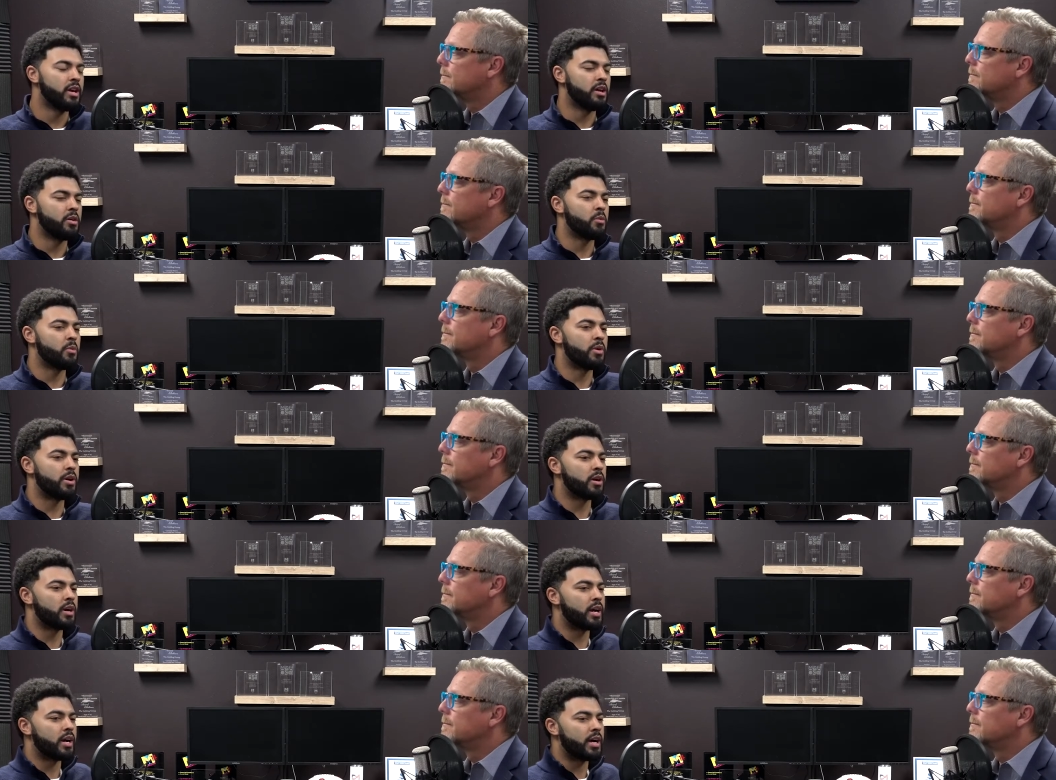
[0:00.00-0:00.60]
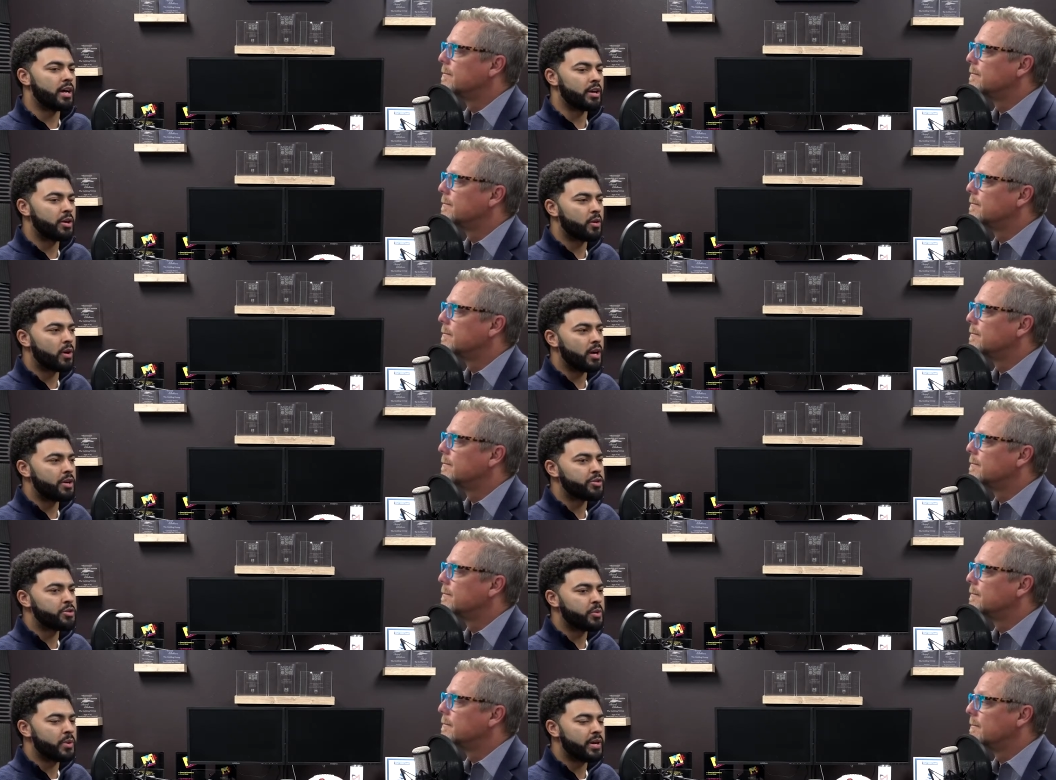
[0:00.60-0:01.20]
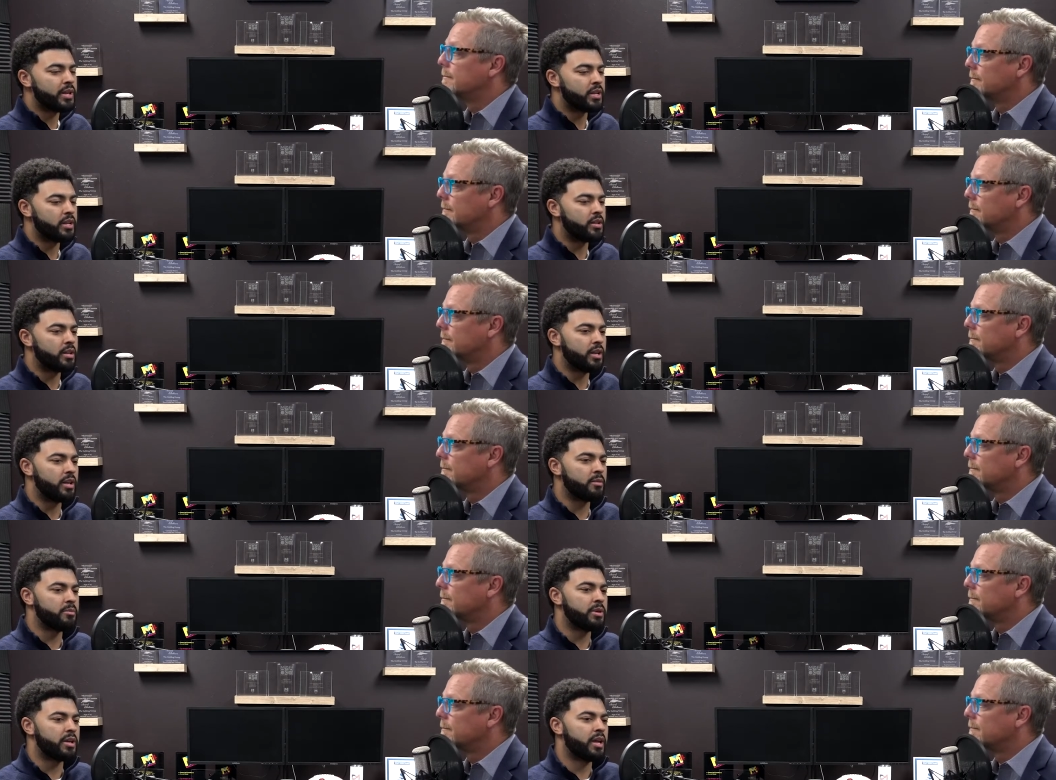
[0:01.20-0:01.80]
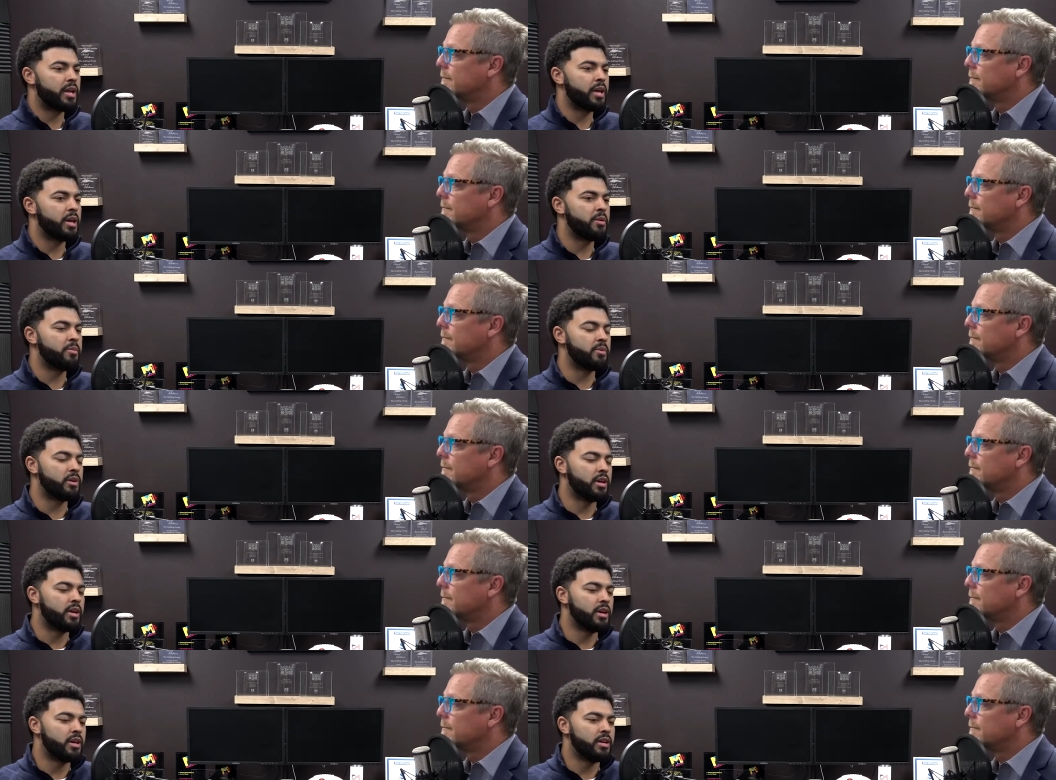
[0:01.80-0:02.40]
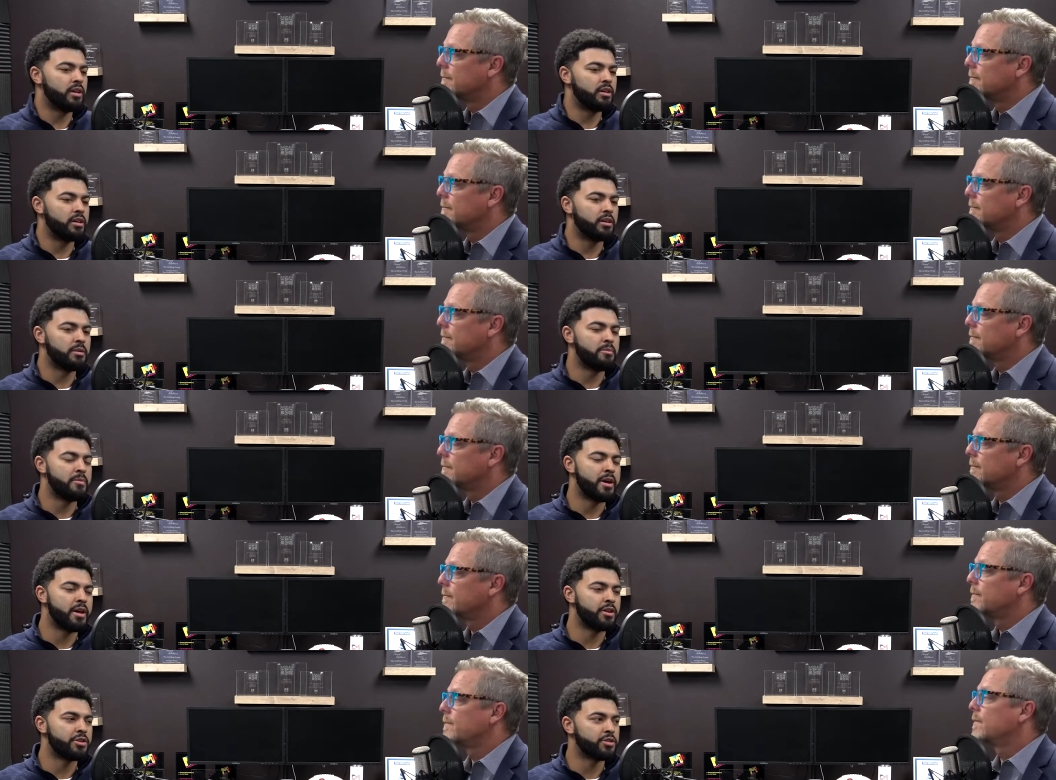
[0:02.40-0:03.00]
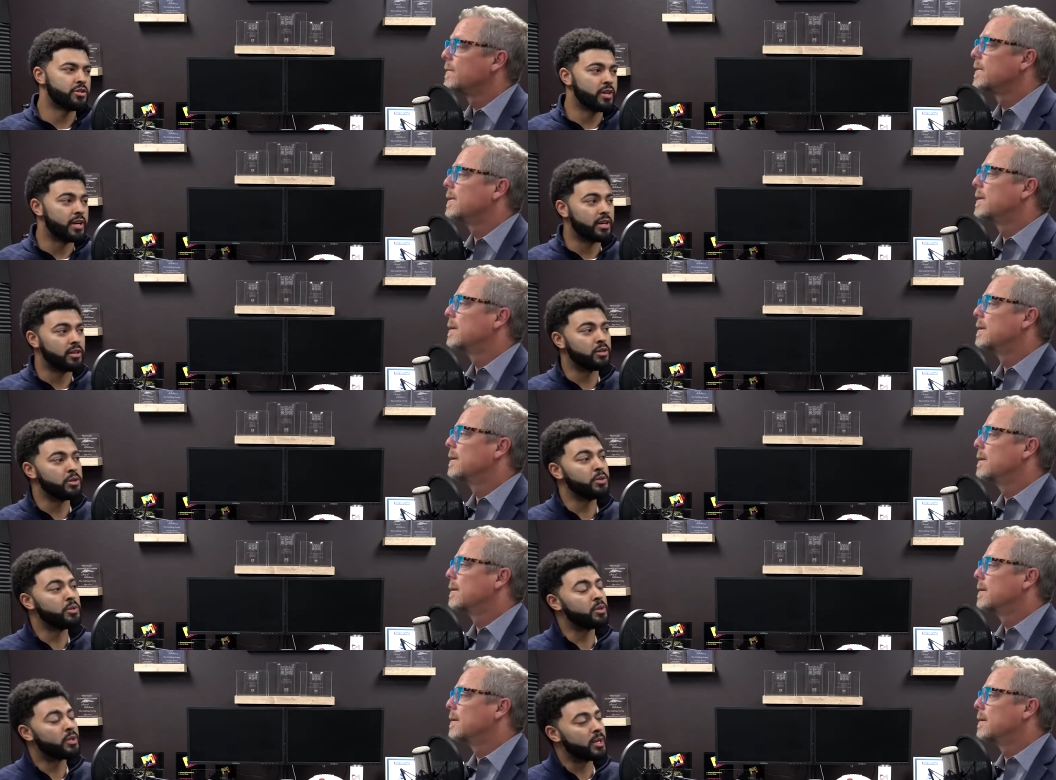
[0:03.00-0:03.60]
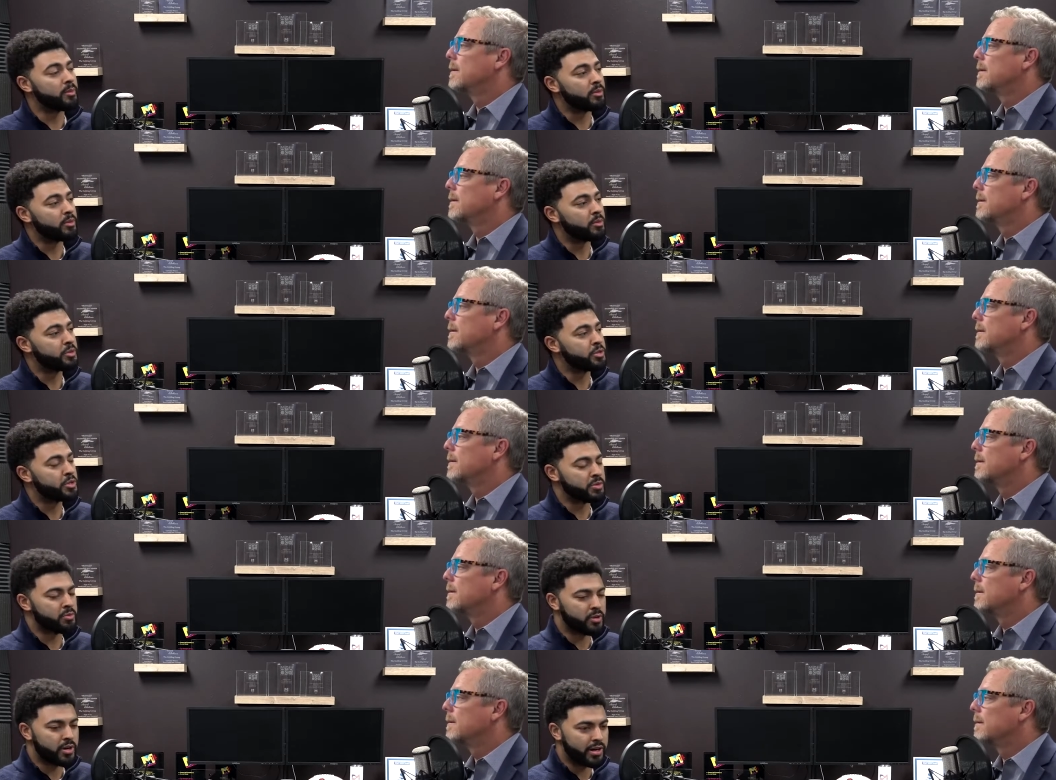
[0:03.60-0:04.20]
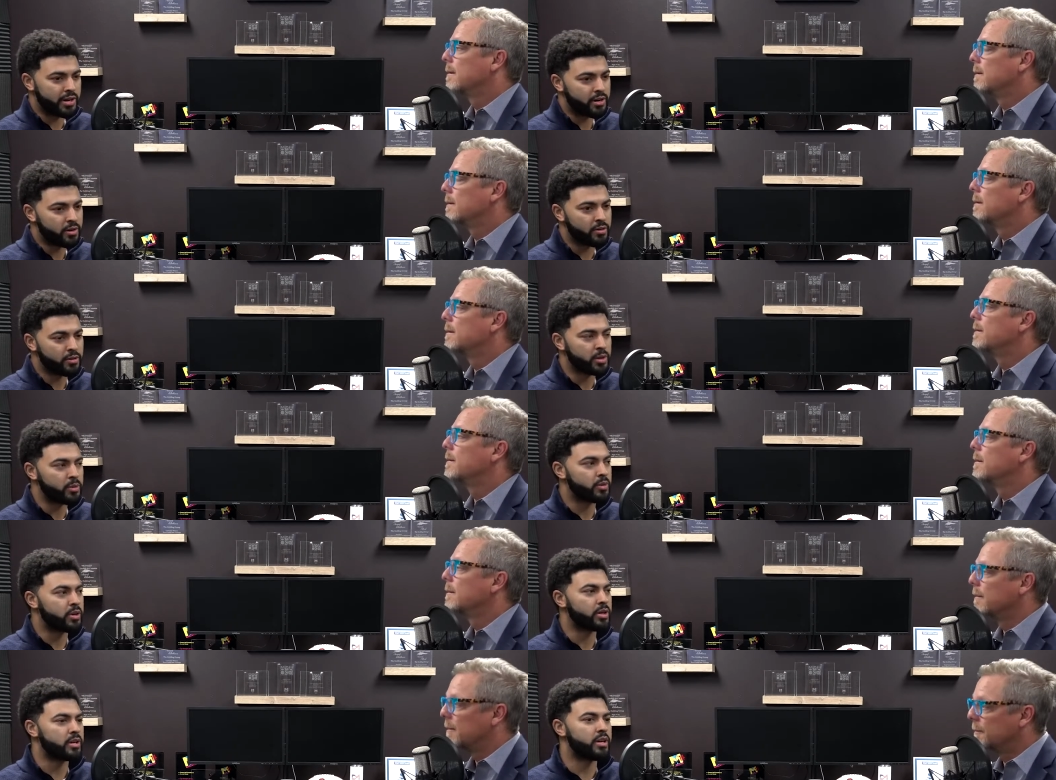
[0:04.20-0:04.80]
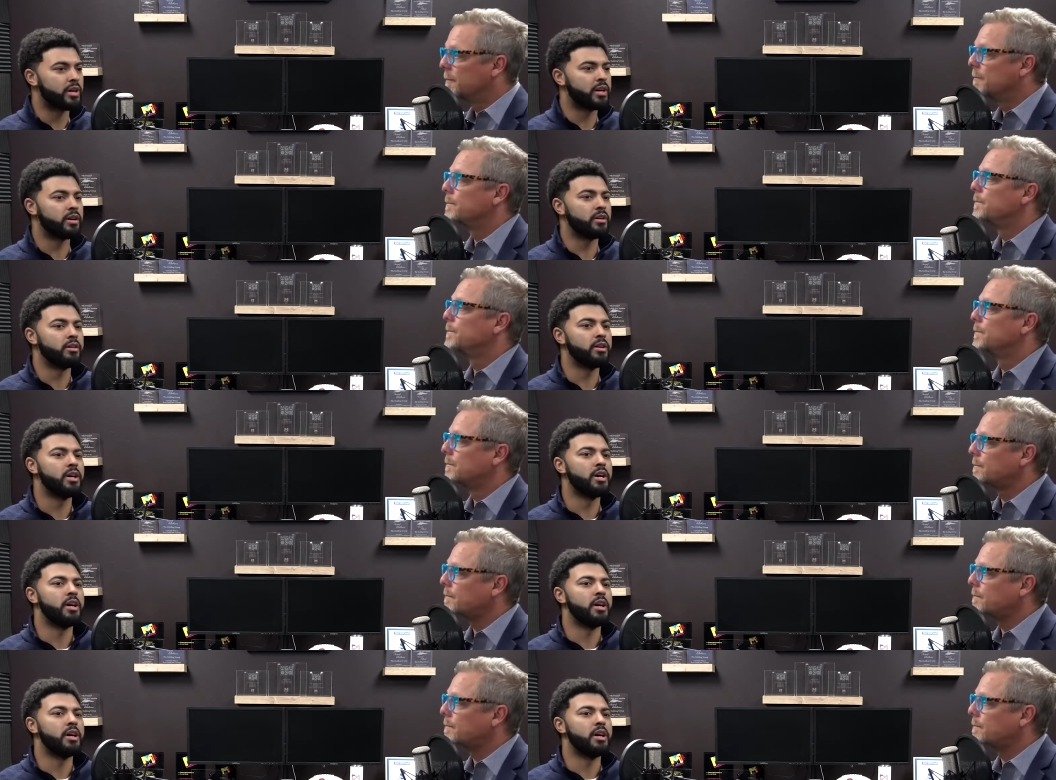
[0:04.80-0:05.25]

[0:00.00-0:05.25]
Speaker 1: where I graduated and became a manager at Lululemon, which is where I currently work now.